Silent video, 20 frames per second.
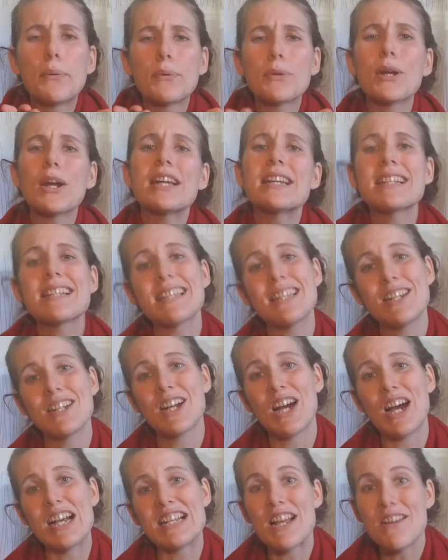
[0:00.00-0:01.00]
Great to see you
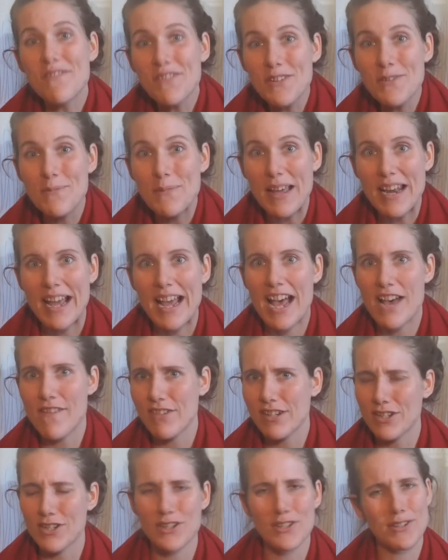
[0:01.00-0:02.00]
guys. I feel better
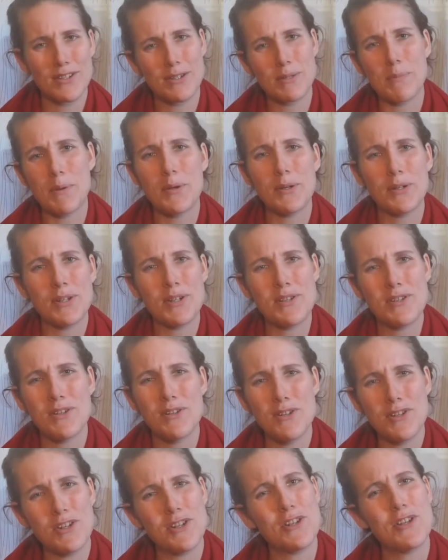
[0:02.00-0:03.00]
having just spoken
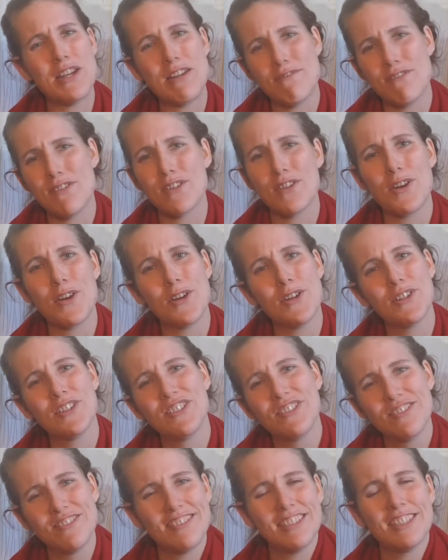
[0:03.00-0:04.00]
to you, even though,
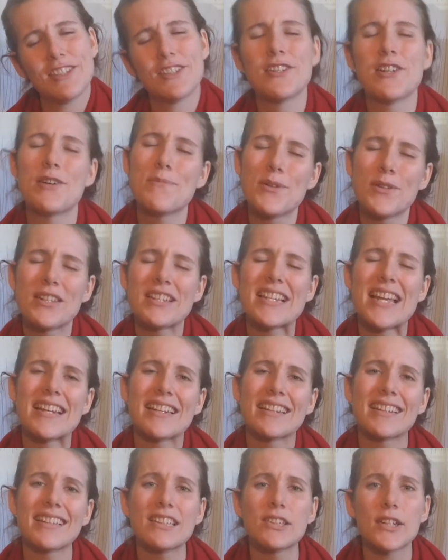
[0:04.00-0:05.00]
you know, I'm only
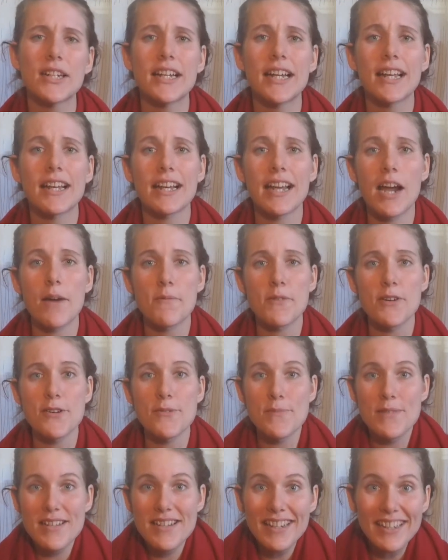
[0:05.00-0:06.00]
technically looking at a camera,
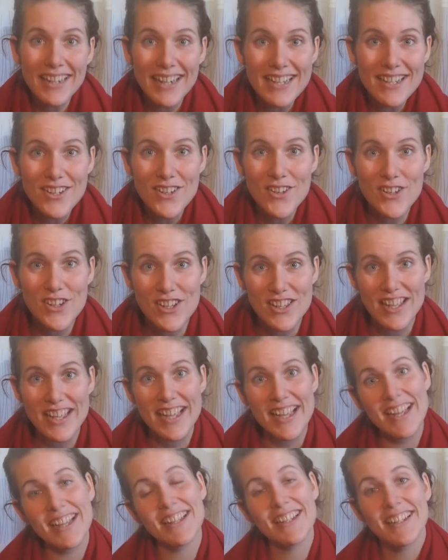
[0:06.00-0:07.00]
but I kind of know you're
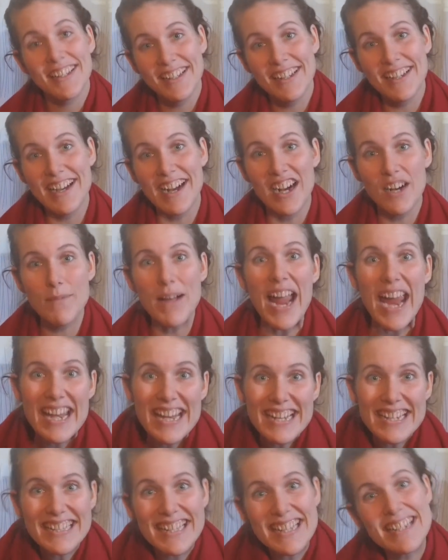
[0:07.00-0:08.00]
there.
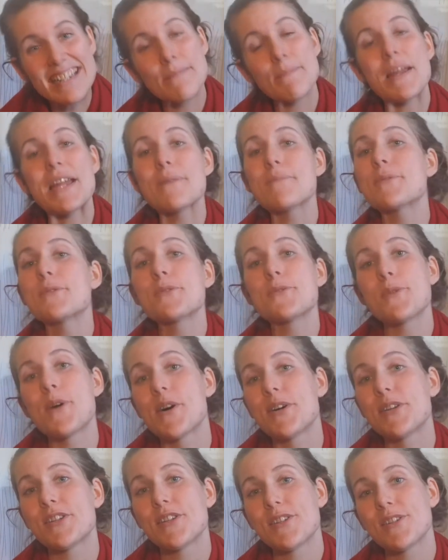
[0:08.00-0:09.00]
86 people
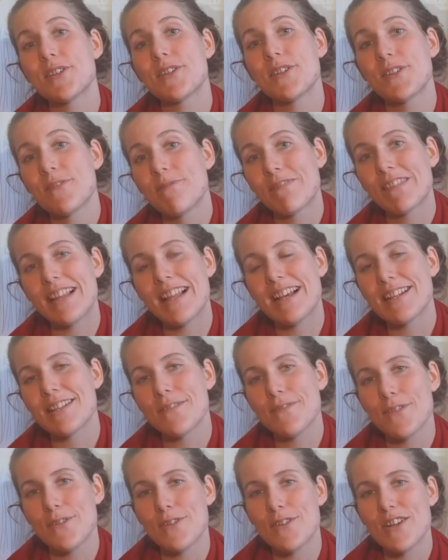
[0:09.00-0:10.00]
watched
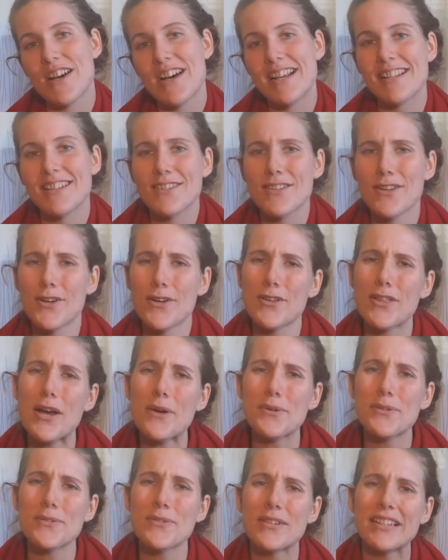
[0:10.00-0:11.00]
last fortnight, so
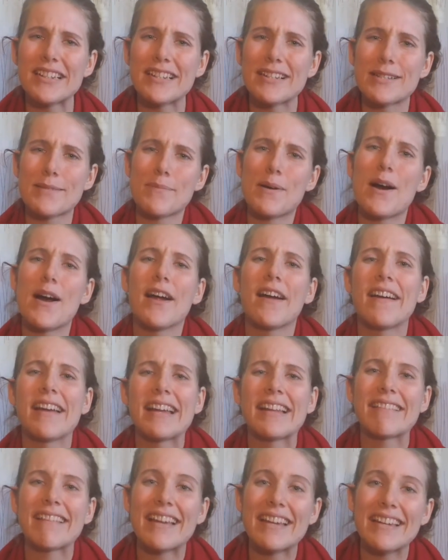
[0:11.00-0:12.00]
that was really
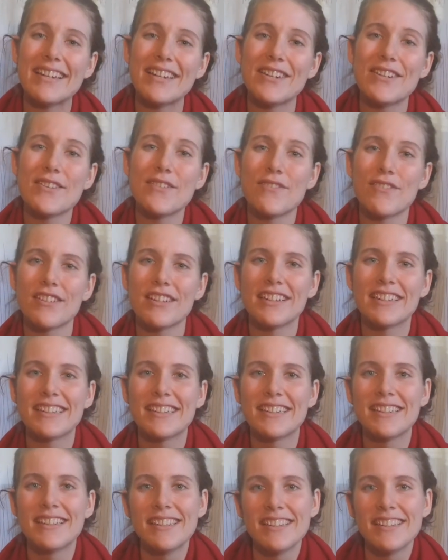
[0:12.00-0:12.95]
inspiring. Thank you for